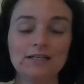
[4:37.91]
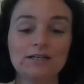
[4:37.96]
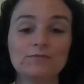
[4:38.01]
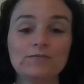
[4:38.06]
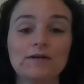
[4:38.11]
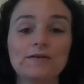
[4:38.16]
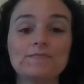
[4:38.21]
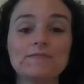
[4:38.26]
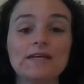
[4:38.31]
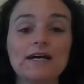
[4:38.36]

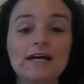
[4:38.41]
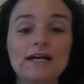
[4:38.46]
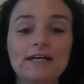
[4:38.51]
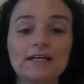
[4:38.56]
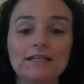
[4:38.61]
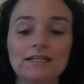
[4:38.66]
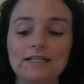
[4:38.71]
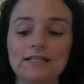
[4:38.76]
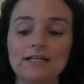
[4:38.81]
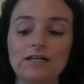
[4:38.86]
But I'm not
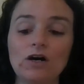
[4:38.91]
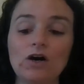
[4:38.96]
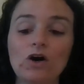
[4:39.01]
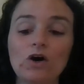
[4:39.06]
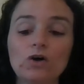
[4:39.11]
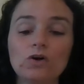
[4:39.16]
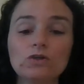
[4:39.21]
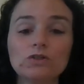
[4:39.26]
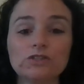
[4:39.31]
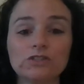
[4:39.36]
going to need a
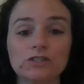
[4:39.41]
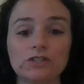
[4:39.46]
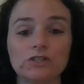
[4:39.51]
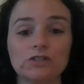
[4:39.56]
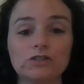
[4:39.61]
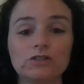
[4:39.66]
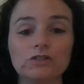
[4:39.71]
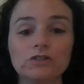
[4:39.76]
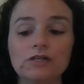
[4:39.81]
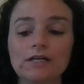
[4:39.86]
whole
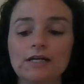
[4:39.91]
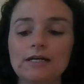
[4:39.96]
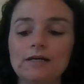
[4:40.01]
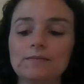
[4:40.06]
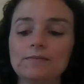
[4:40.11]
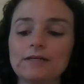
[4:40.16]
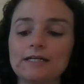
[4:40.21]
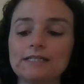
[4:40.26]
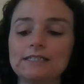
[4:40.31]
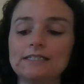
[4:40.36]
circle
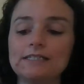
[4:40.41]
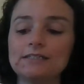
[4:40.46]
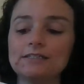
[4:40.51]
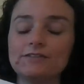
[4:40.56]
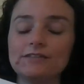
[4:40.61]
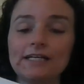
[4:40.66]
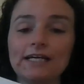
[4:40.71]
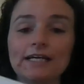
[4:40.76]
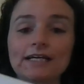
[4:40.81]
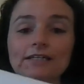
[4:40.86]
because his
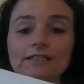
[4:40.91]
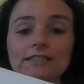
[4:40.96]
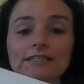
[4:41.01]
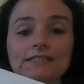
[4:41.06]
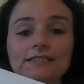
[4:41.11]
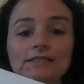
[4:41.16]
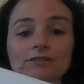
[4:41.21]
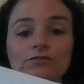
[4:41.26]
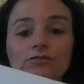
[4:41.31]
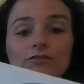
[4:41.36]
tail
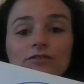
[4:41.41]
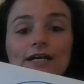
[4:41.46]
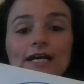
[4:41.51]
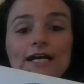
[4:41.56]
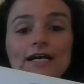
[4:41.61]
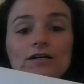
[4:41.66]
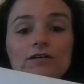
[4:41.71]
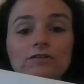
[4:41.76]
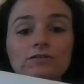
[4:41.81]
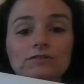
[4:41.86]
isn't
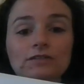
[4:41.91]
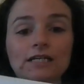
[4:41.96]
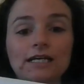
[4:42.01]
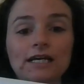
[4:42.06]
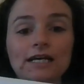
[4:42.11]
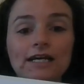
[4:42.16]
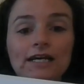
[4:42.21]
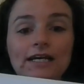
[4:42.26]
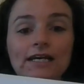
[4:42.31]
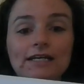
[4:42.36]
round.
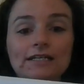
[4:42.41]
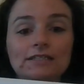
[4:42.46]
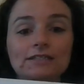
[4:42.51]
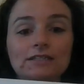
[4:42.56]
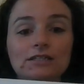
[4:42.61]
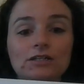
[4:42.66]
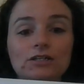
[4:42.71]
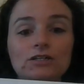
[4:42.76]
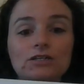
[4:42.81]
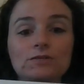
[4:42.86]
It's
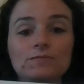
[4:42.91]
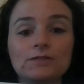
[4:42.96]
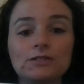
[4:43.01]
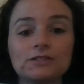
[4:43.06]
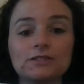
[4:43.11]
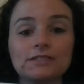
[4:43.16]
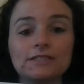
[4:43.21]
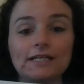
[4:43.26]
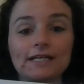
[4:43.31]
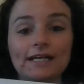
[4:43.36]

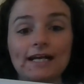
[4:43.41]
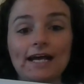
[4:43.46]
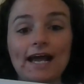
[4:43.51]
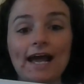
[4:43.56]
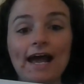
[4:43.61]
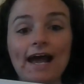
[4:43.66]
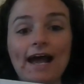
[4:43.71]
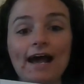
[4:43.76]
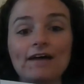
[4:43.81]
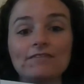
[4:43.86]
almost like
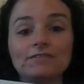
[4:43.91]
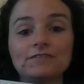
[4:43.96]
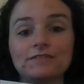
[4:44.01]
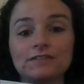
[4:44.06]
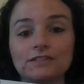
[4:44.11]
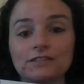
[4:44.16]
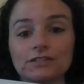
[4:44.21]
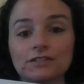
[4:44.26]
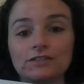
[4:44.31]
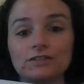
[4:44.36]
half of a
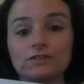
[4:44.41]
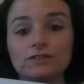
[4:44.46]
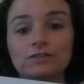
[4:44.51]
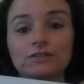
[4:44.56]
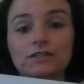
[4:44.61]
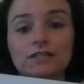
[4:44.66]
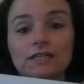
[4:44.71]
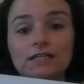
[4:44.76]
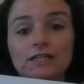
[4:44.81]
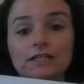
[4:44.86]

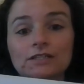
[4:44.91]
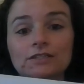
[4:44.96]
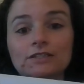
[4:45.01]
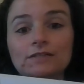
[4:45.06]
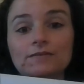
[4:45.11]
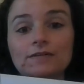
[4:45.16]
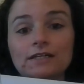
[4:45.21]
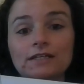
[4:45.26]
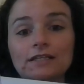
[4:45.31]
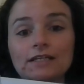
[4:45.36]
circle. So
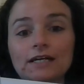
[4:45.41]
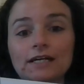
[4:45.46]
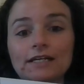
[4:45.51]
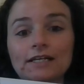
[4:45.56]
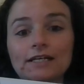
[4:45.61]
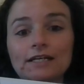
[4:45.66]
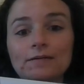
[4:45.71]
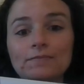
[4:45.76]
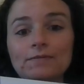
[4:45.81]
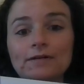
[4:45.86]
I'm going to line
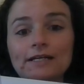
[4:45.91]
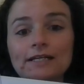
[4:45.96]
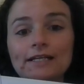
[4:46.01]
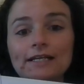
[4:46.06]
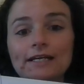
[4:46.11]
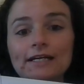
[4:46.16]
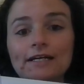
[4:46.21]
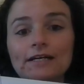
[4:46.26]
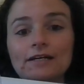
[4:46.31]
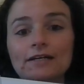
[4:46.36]
it up right
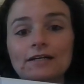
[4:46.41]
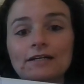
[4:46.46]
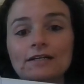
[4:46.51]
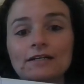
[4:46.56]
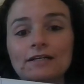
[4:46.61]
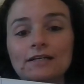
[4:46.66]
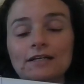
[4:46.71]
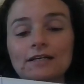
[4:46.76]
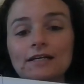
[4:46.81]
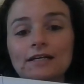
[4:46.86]
there.
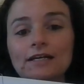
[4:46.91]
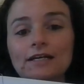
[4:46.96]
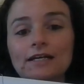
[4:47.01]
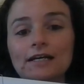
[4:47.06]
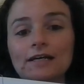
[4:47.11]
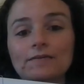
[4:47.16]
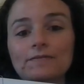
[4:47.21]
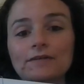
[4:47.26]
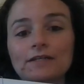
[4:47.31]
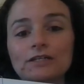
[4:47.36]

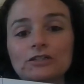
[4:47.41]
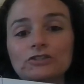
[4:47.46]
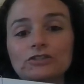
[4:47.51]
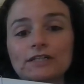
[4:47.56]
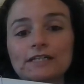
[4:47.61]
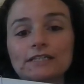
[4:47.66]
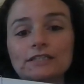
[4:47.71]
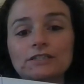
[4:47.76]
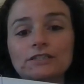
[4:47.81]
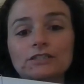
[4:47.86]
And I'm going to
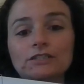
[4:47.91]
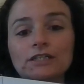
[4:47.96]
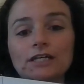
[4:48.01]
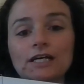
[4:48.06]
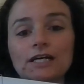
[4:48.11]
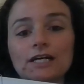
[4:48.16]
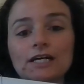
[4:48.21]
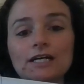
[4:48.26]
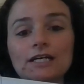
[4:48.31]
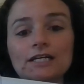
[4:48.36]
trace
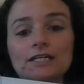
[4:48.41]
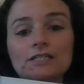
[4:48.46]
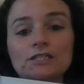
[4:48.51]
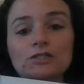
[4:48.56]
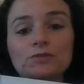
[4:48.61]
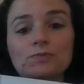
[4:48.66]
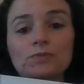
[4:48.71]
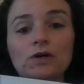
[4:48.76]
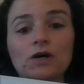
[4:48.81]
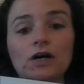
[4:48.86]
just
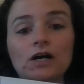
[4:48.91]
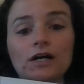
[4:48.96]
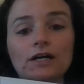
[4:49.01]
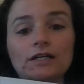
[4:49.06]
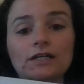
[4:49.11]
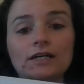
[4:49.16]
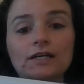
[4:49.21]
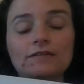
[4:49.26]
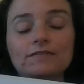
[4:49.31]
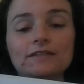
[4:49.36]
part
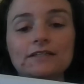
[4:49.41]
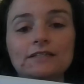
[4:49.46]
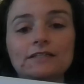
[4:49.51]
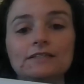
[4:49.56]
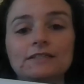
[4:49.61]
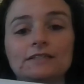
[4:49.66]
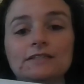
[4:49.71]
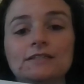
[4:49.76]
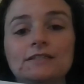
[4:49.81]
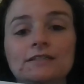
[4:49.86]
of
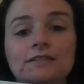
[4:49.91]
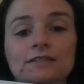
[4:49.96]
it.